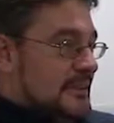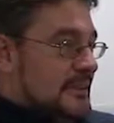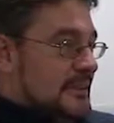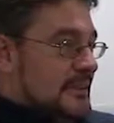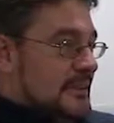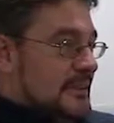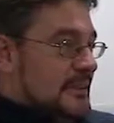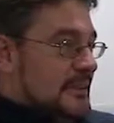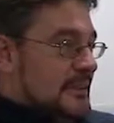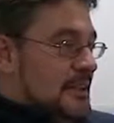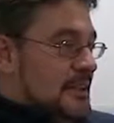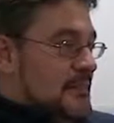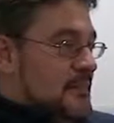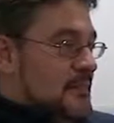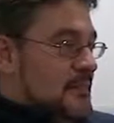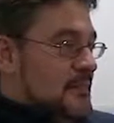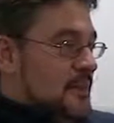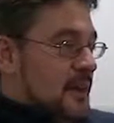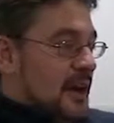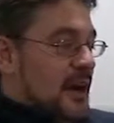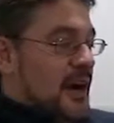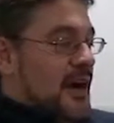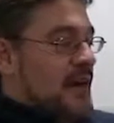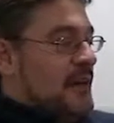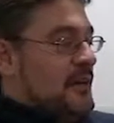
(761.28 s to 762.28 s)

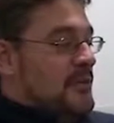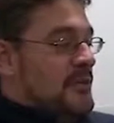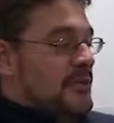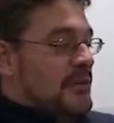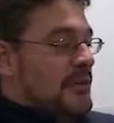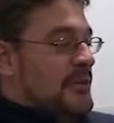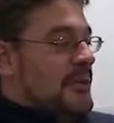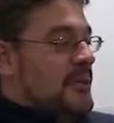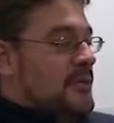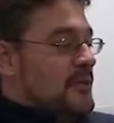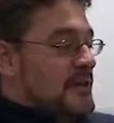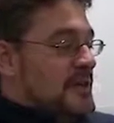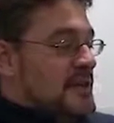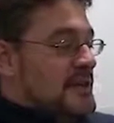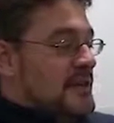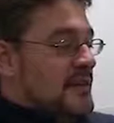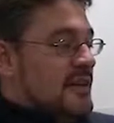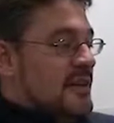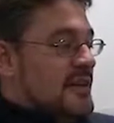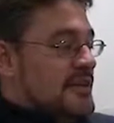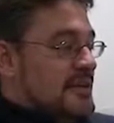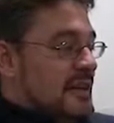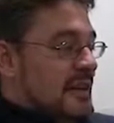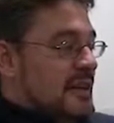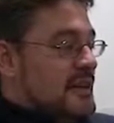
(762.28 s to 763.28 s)
But I don't think there is an
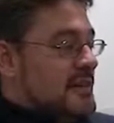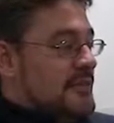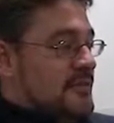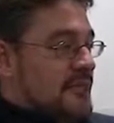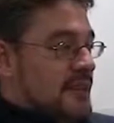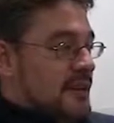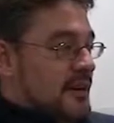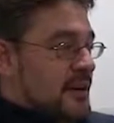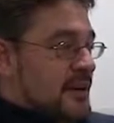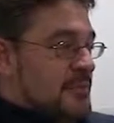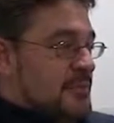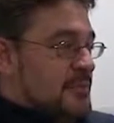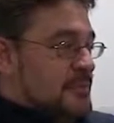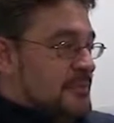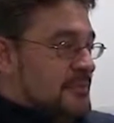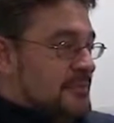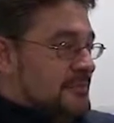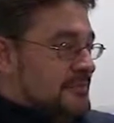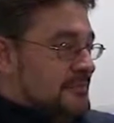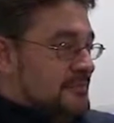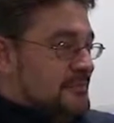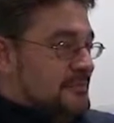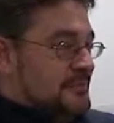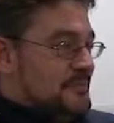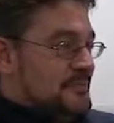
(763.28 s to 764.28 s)
identifiable
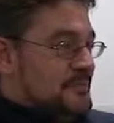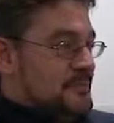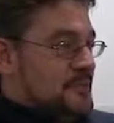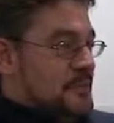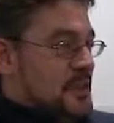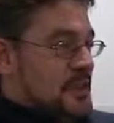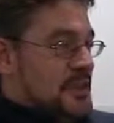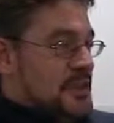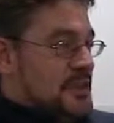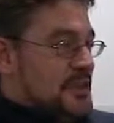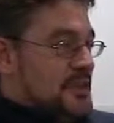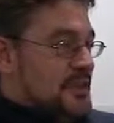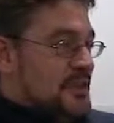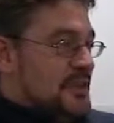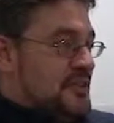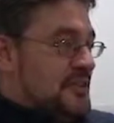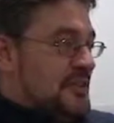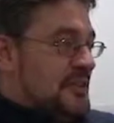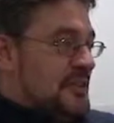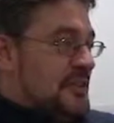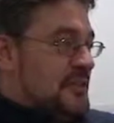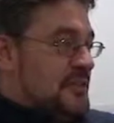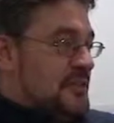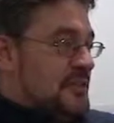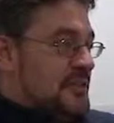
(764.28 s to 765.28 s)
British
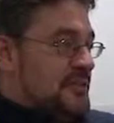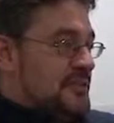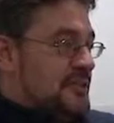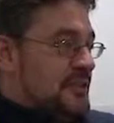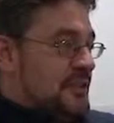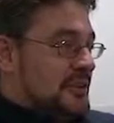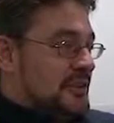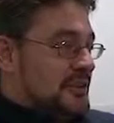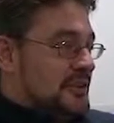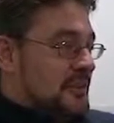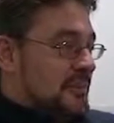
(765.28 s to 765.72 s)
casino culture.